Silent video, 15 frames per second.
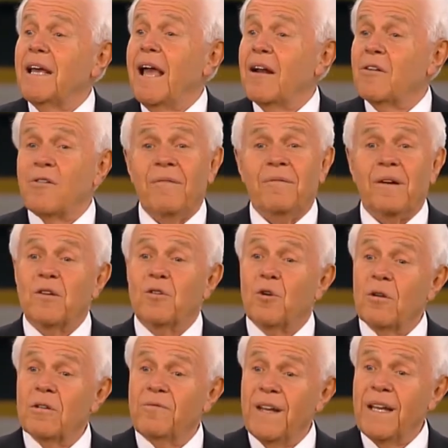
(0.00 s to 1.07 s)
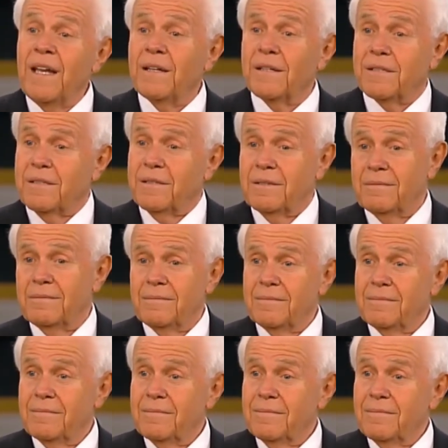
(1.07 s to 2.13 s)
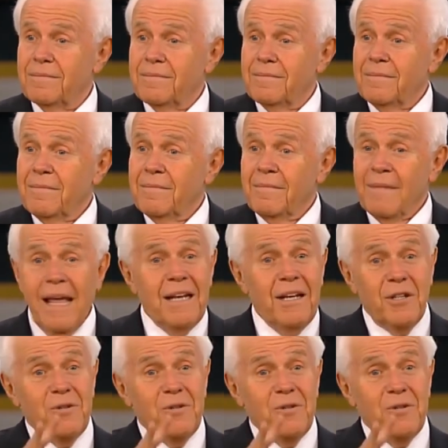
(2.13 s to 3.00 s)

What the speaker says: air traffic controllers forget us. And